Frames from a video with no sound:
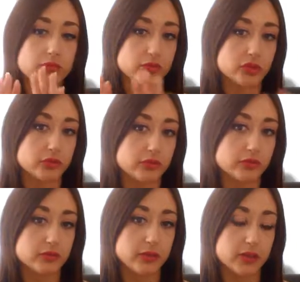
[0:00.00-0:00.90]
So
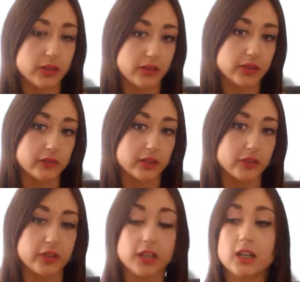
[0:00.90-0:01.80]
this is the
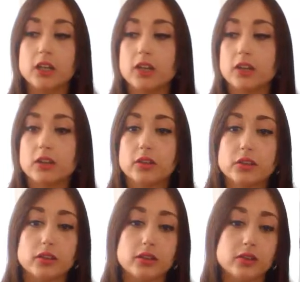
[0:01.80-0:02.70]
first thing.
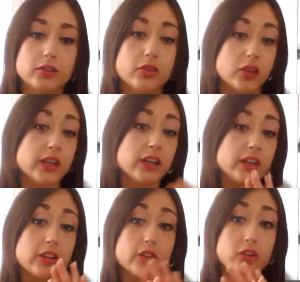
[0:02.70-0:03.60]
So either
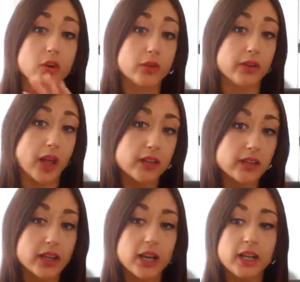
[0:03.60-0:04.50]
you use always
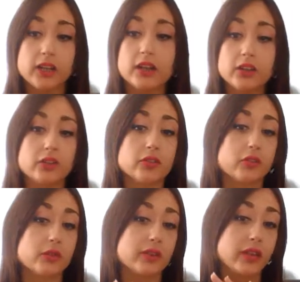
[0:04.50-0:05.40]
essere, either you use
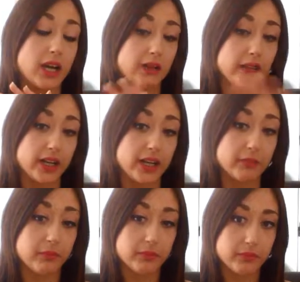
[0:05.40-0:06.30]
always
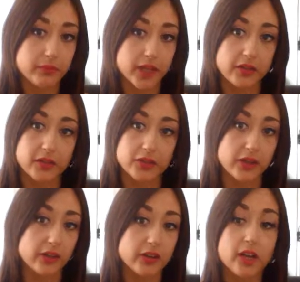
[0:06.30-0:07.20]
avere. There's no
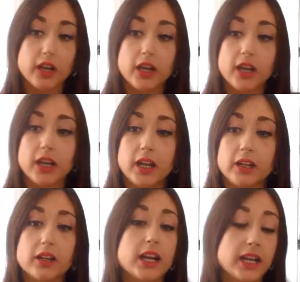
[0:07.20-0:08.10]
change.
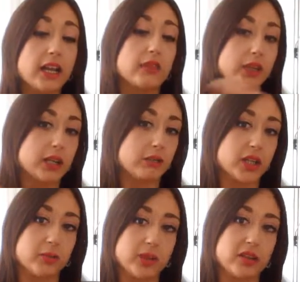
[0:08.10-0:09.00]
And again, think
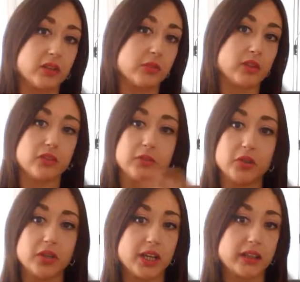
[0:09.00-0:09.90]
about the passato
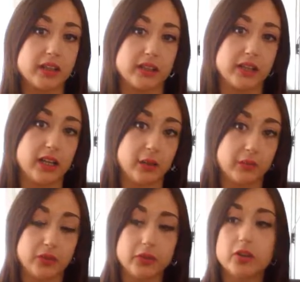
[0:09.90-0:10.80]
prossimo that can
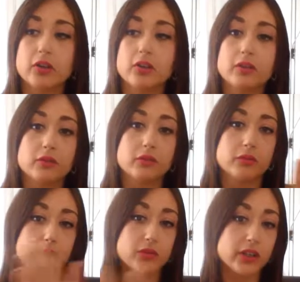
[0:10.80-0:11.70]
help you. So
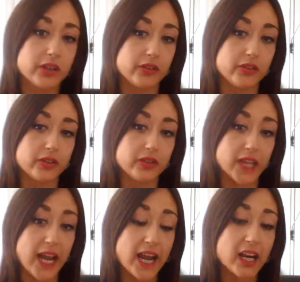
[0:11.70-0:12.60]
what do you use
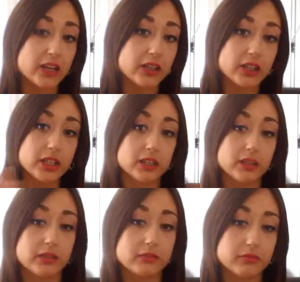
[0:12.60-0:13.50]
there?
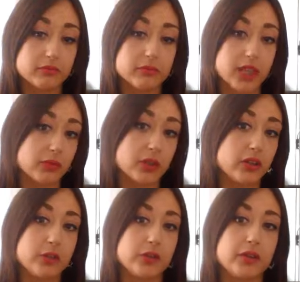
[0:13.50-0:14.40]
That's what
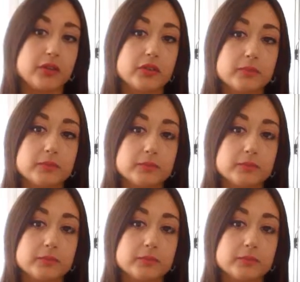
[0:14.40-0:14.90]
you always use.